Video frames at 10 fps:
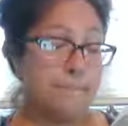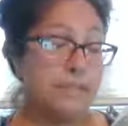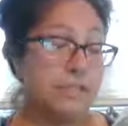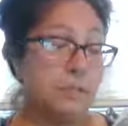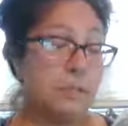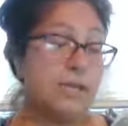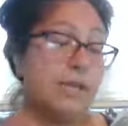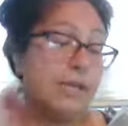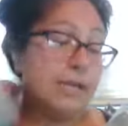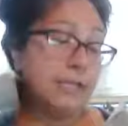This one
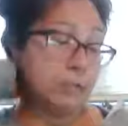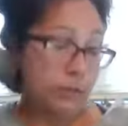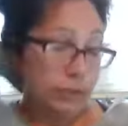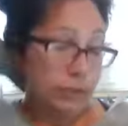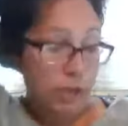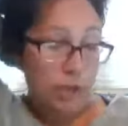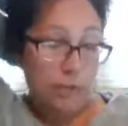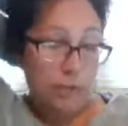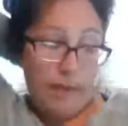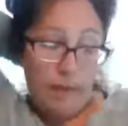is when you talk
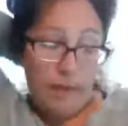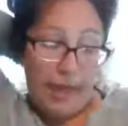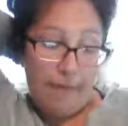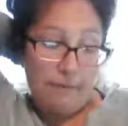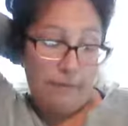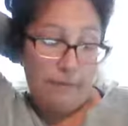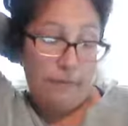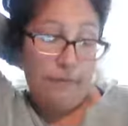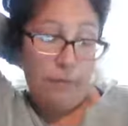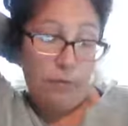about what happened
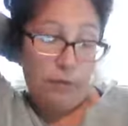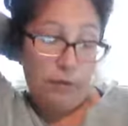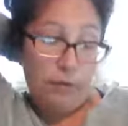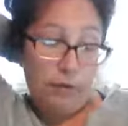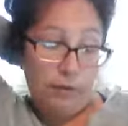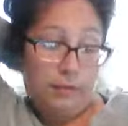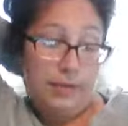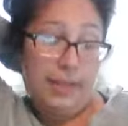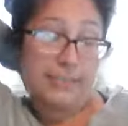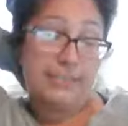before the
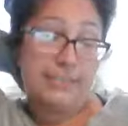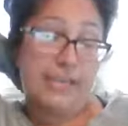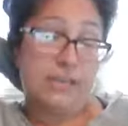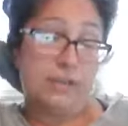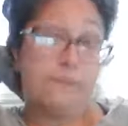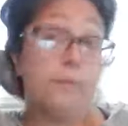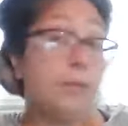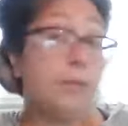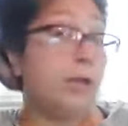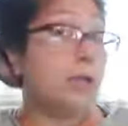next stage of the
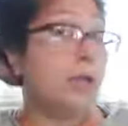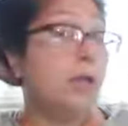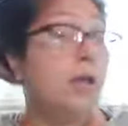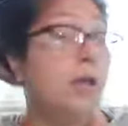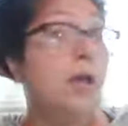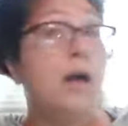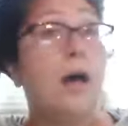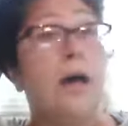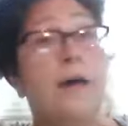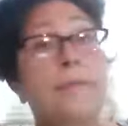book.
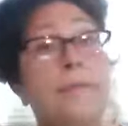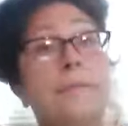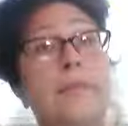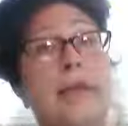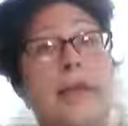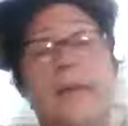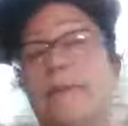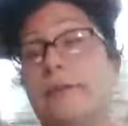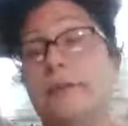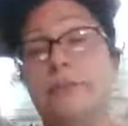That
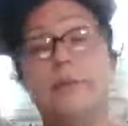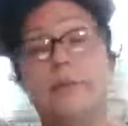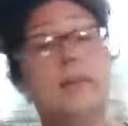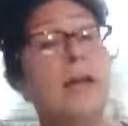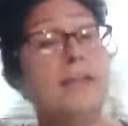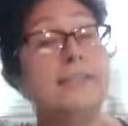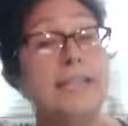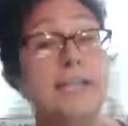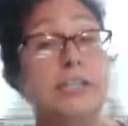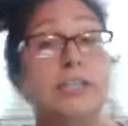caterpillar goes through a lot of
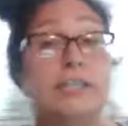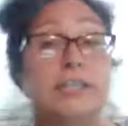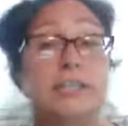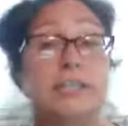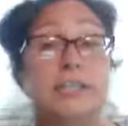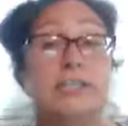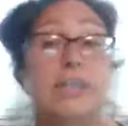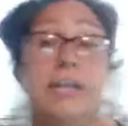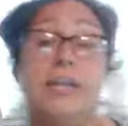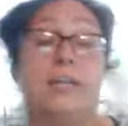stages, each
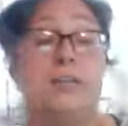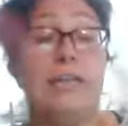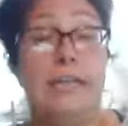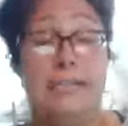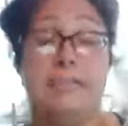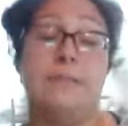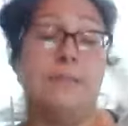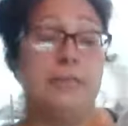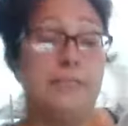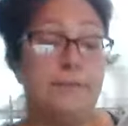day eating
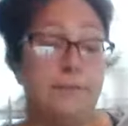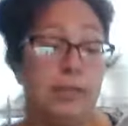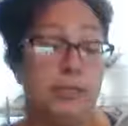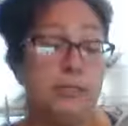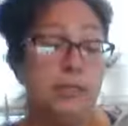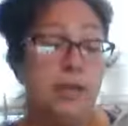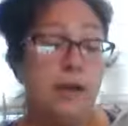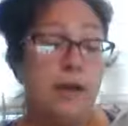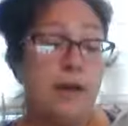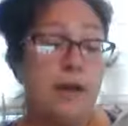something different.
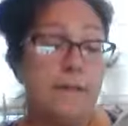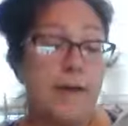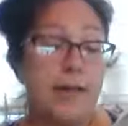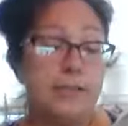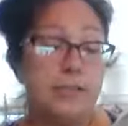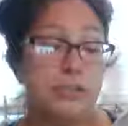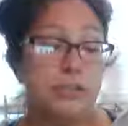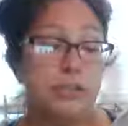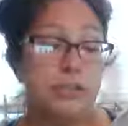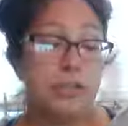Ask
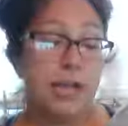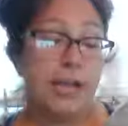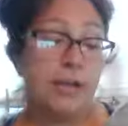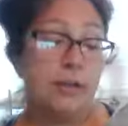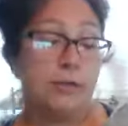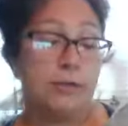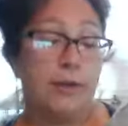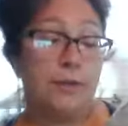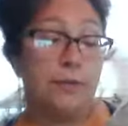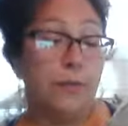your child
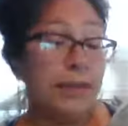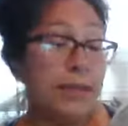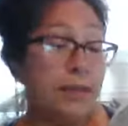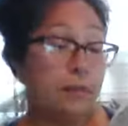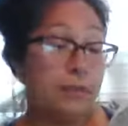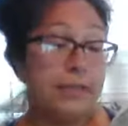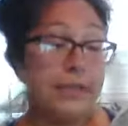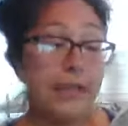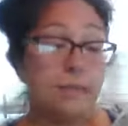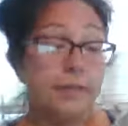throughout the week what the
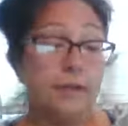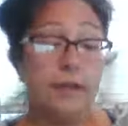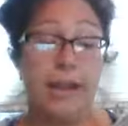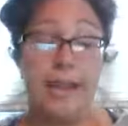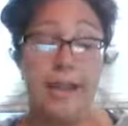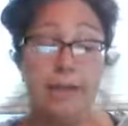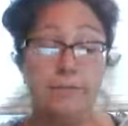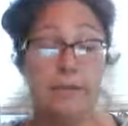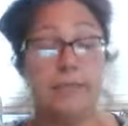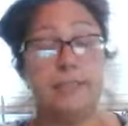caterpillar ate.
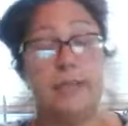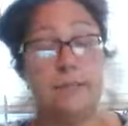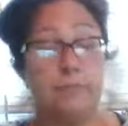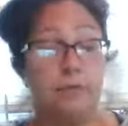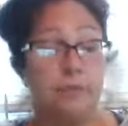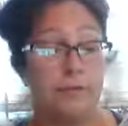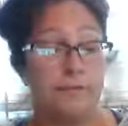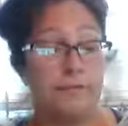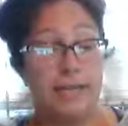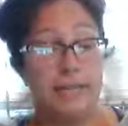For example, if
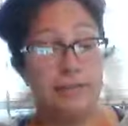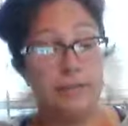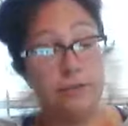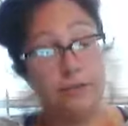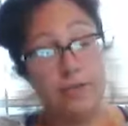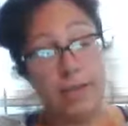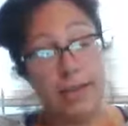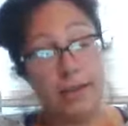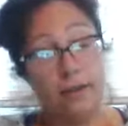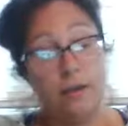today is
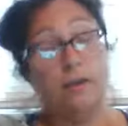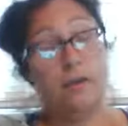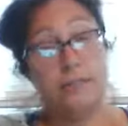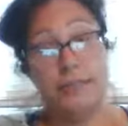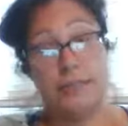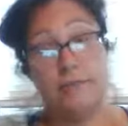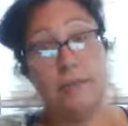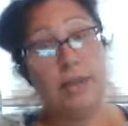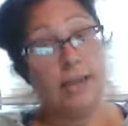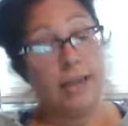Tuesday or today is
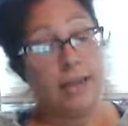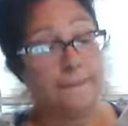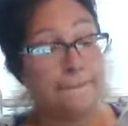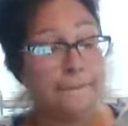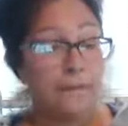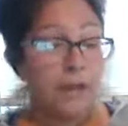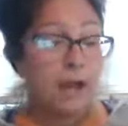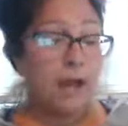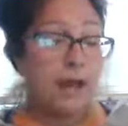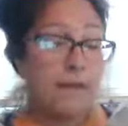Monday,
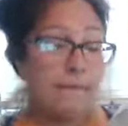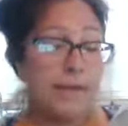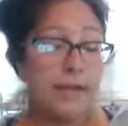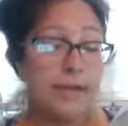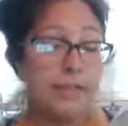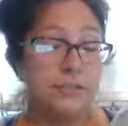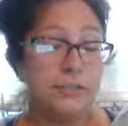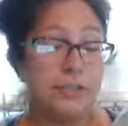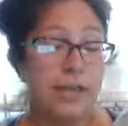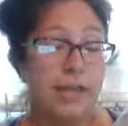and
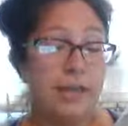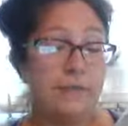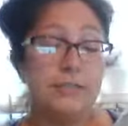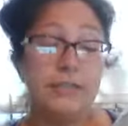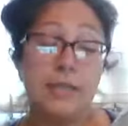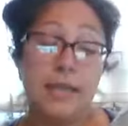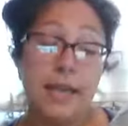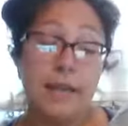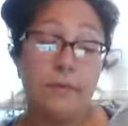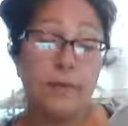yesterday was
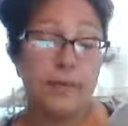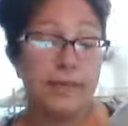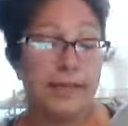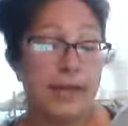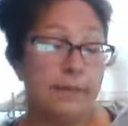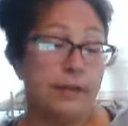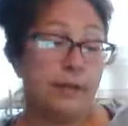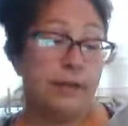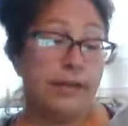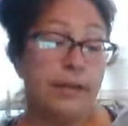Sunday, what did the
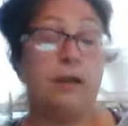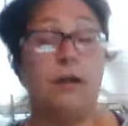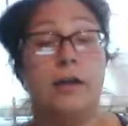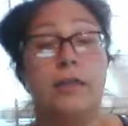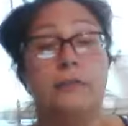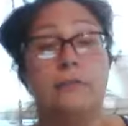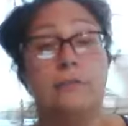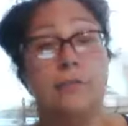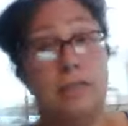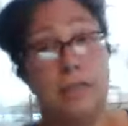caterpillar eat on
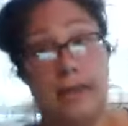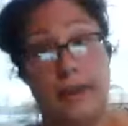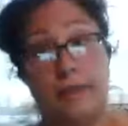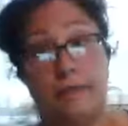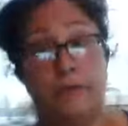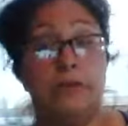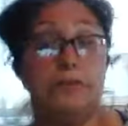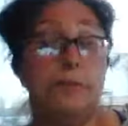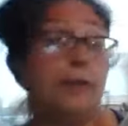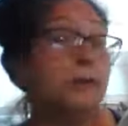Sunday? Which
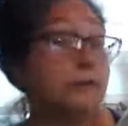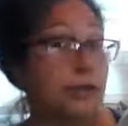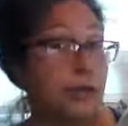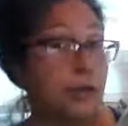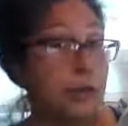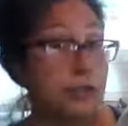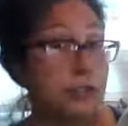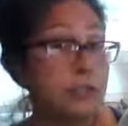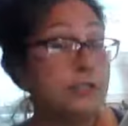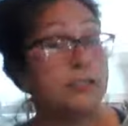would be a trick
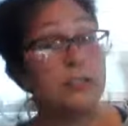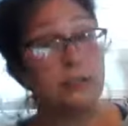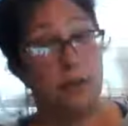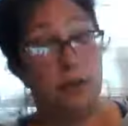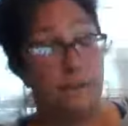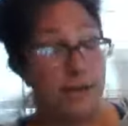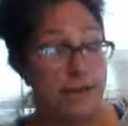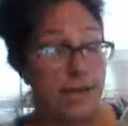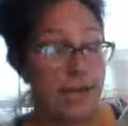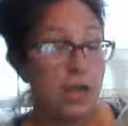question since it started on
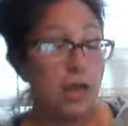Monday.